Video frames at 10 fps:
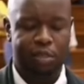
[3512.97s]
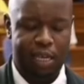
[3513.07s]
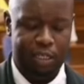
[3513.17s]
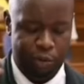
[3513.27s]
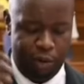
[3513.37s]

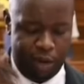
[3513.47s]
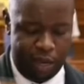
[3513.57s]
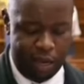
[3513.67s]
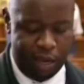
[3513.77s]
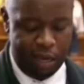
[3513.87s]
You said
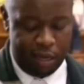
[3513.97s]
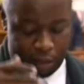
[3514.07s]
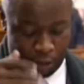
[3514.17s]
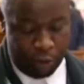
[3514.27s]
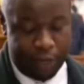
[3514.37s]
you were
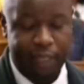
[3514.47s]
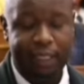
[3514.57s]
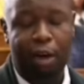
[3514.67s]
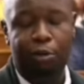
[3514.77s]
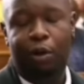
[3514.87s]

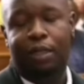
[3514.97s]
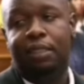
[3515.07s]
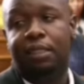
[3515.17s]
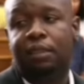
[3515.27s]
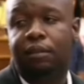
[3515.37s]
looking
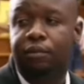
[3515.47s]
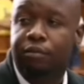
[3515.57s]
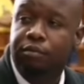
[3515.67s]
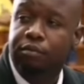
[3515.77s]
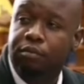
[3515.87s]
downwards.